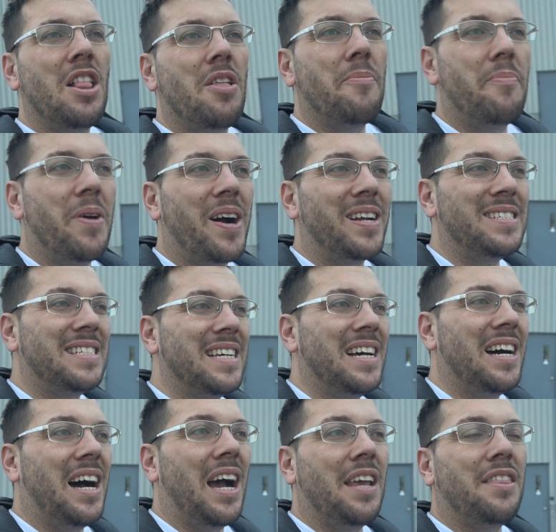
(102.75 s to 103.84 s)
but
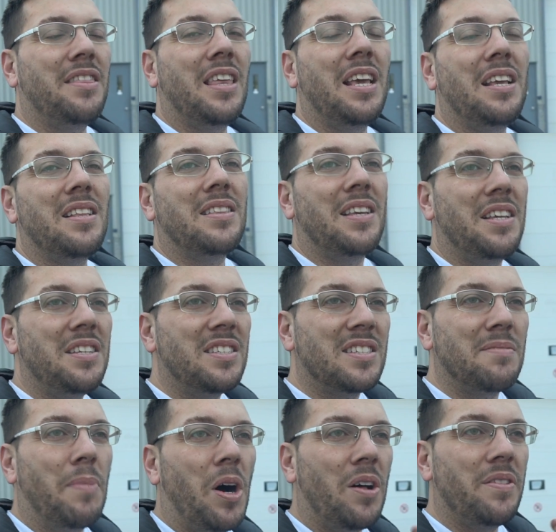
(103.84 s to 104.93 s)
I think these
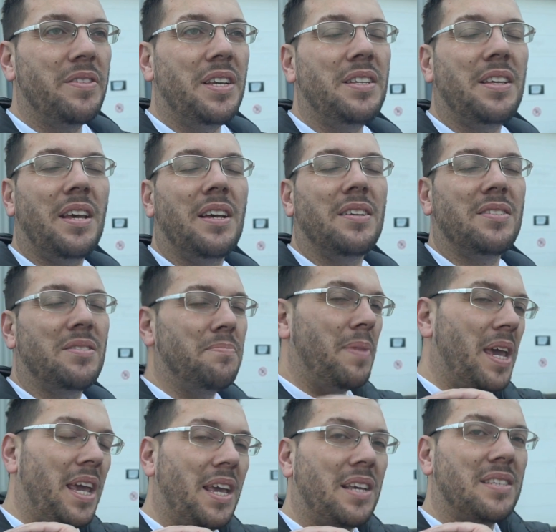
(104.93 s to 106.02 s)
small details
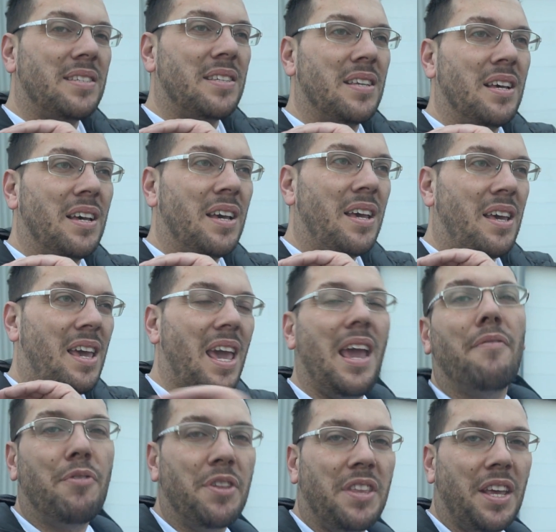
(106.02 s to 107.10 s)
makes
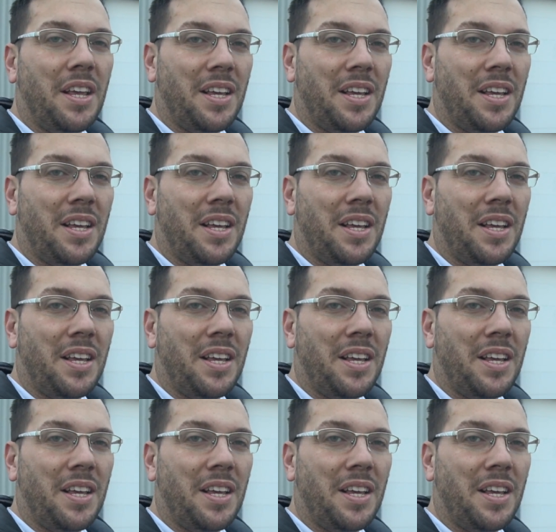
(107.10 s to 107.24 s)
everything.